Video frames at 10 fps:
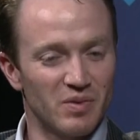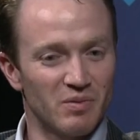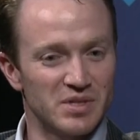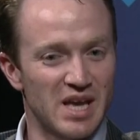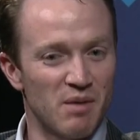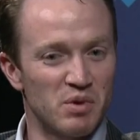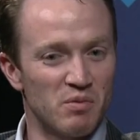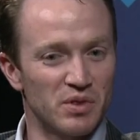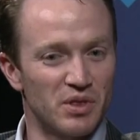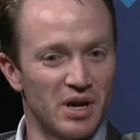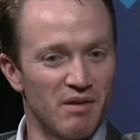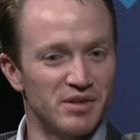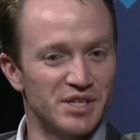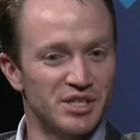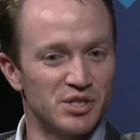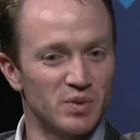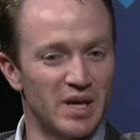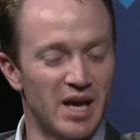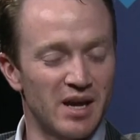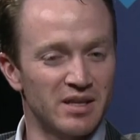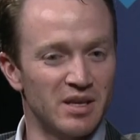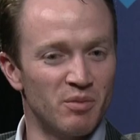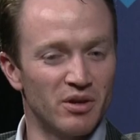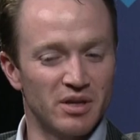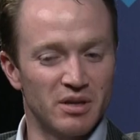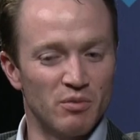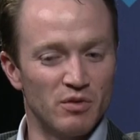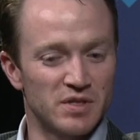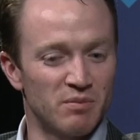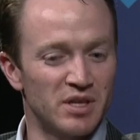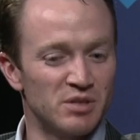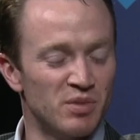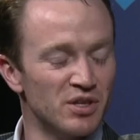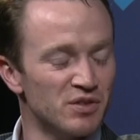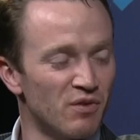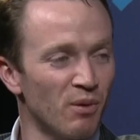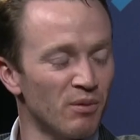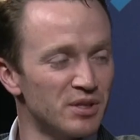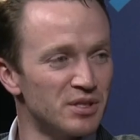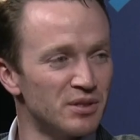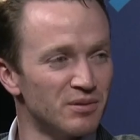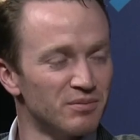was happy with the conversations we had and the ability to move some of these bills forward too.